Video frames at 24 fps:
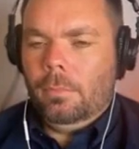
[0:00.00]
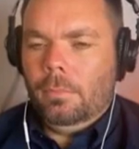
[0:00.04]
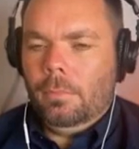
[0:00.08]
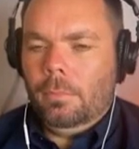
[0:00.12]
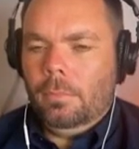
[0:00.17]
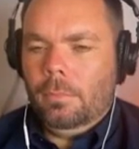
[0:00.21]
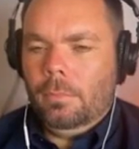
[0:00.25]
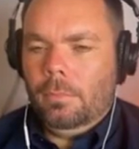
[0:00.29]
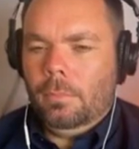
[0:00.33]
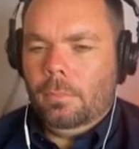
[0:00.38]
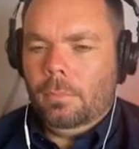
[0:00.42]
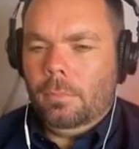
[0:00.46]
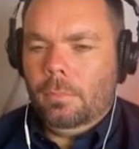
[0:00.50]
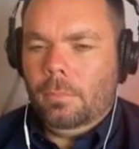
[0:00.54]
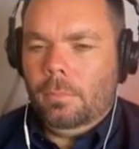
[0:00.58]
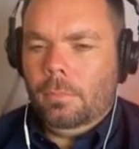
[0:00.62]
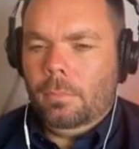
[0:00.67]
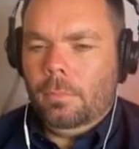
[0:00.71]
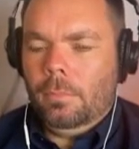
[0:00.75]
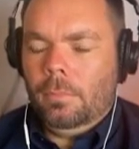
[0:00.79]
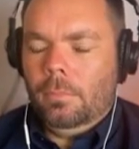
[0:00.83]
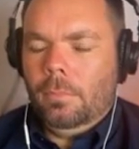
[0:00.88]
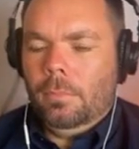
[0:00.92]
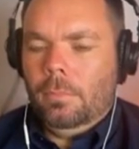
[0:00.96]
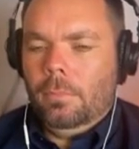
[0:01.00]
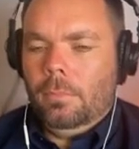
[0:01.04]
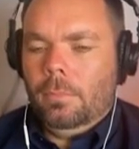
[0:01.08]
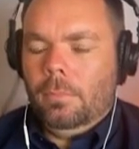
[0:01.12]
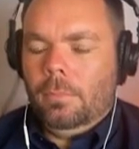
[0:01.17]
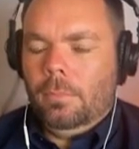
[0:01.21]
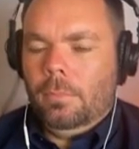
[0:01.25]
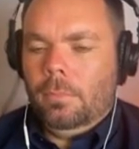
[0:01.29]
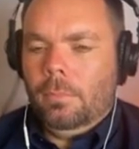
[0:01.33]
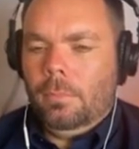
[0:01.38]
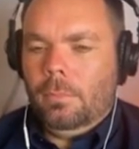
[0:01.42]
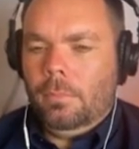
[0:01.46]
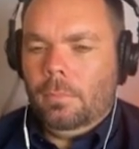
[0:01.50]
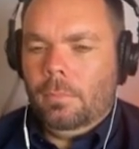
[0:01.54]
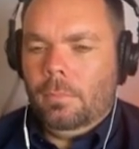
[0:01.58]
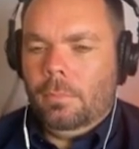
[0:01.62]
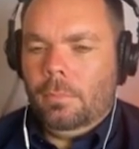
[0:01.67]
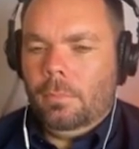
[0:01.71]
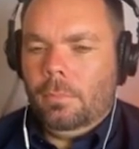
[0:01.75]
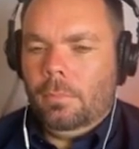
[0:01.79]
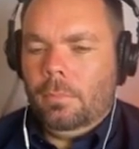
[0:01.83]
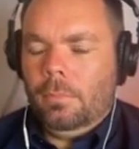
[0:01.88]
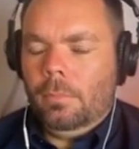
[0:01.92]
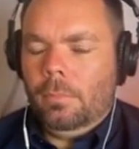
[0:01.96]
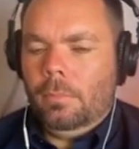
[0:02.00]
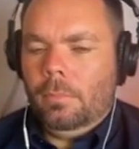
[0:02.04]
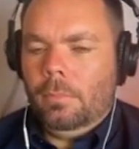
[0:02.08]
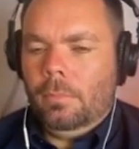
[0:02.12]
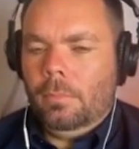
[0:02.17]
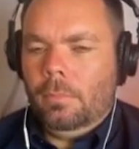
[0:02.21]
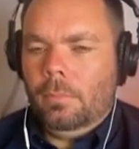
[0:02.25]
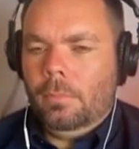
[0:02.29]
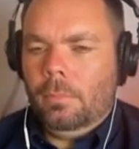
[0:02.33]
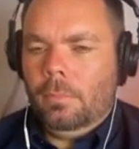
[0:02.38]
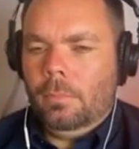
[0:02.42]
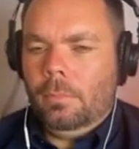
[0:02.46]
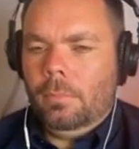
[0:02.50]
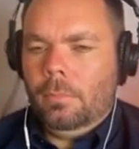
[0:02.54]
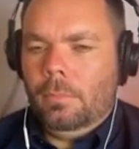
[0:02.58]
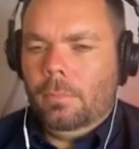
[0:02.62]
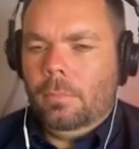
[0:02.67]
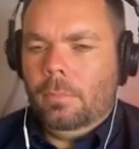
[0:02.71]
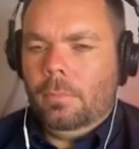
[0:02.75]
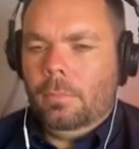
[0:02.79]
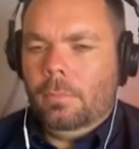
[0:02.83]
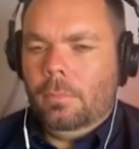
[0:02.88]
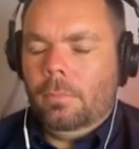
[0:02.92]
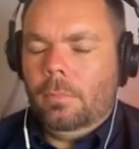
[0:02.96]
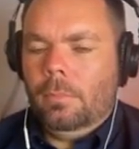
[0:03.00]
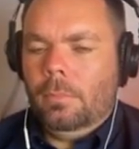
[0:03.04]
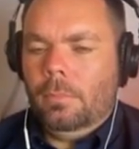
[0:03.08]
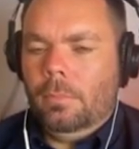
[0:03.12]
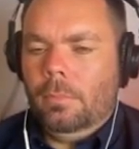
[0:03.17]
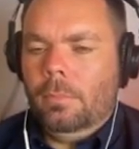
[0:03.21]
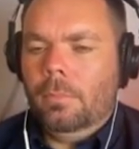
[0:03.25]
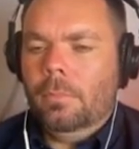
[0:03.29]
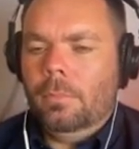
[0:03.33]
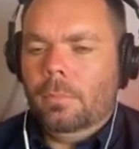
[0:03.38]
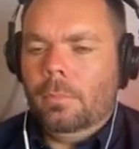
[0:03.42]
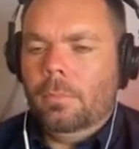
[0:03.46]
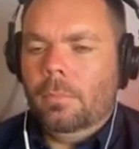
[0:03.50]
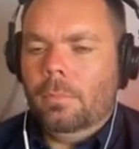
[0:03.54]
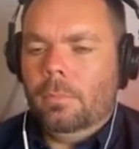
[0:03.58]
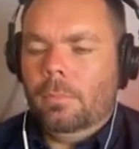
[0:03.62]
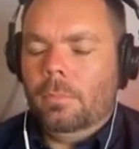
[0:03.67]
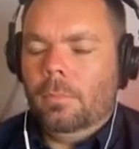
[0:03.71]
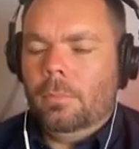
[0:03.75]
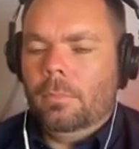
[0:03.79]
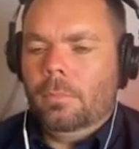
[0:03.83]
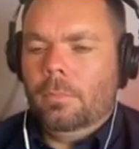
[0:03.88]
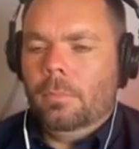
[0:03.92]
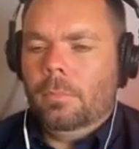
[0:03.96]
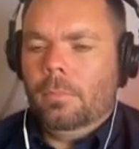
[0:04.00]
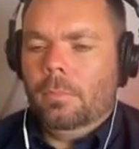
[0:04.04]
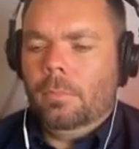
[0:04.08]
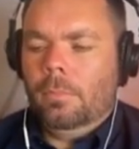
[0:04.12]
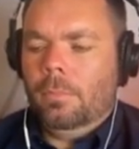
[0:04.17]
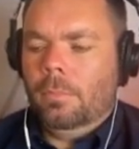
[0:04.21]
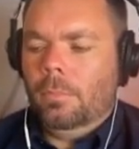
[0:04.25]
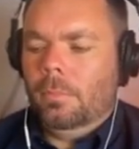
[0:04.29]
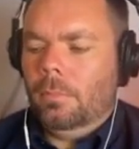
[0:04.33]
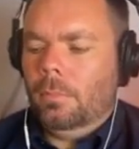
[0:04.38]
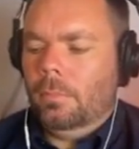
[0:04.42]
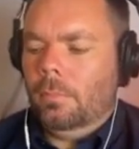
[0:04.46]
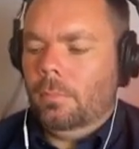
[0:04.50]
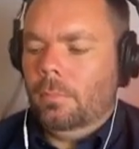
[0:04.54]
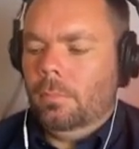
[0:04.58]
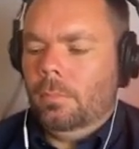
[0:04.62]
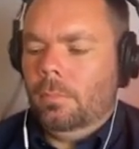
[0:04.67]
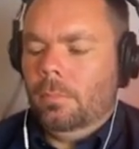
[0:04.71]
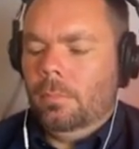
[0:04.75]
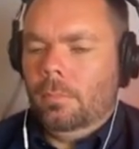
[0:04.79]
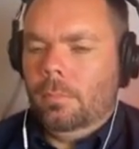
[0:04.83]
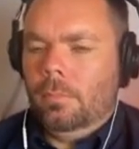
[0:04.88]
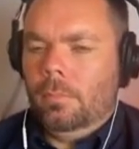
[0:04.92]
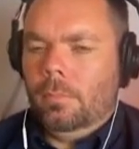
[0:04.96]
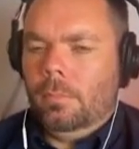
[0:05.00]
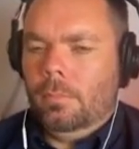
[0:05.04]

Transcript: This person isn't speaking.